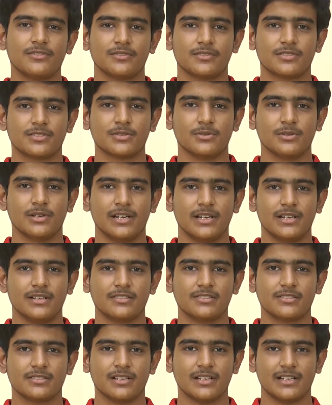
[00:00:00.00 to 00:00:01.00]

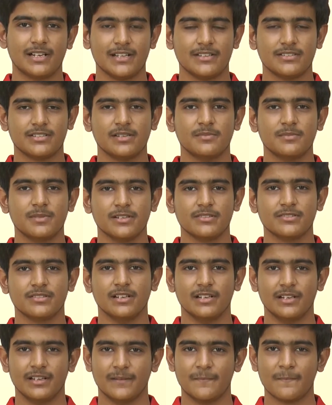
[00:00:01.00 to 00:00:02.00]
students attention
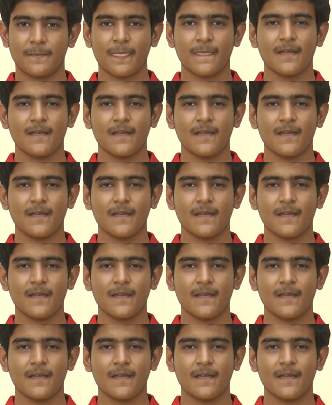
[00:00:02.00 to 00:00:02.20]
personally.